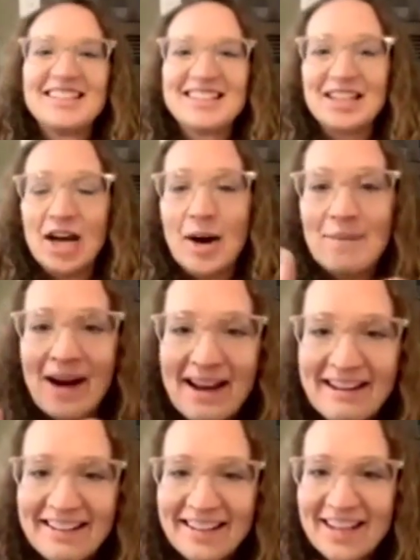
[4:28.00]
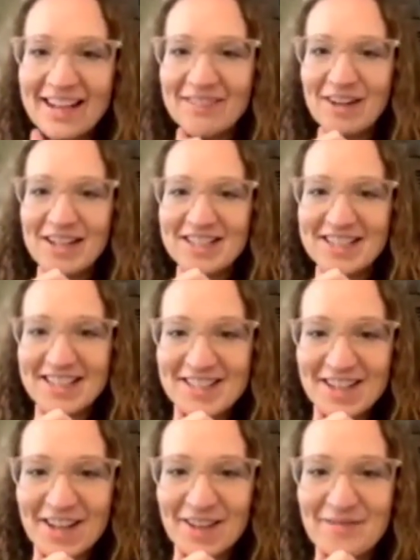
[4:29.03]
Come on in. What is this
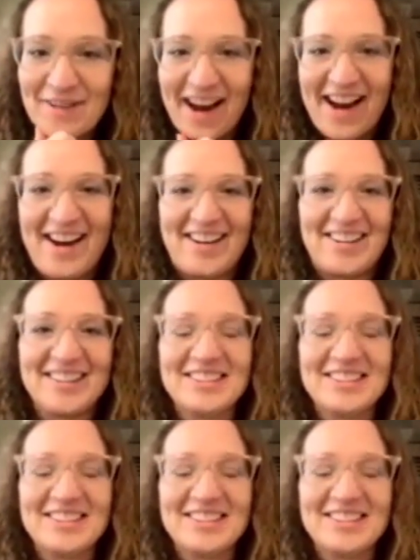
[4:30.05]
all about?